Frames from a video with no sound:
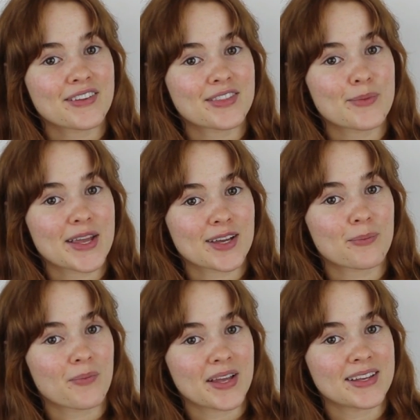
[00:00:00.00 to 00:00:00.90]
the
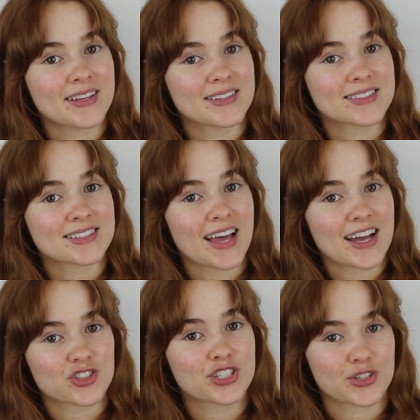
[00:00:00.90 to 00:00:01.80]
makeup is
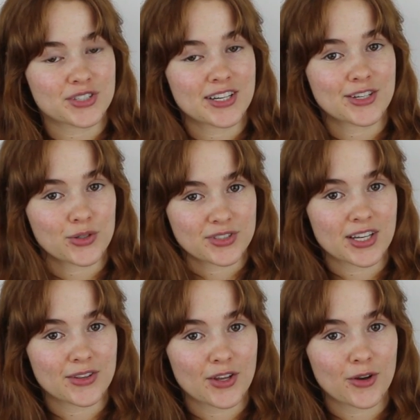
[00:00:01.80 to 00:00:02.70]
actually irritating your
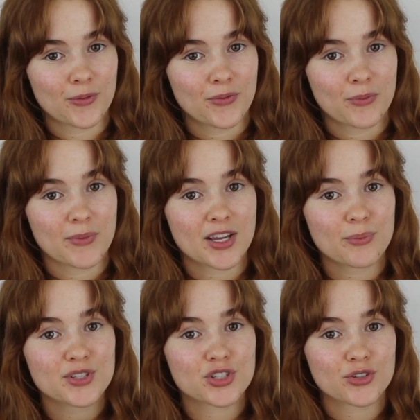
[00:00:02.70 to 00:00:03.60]
skin though. Makeup
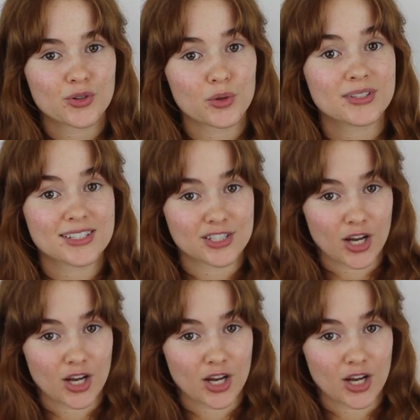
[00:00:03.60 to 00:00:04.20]
in general does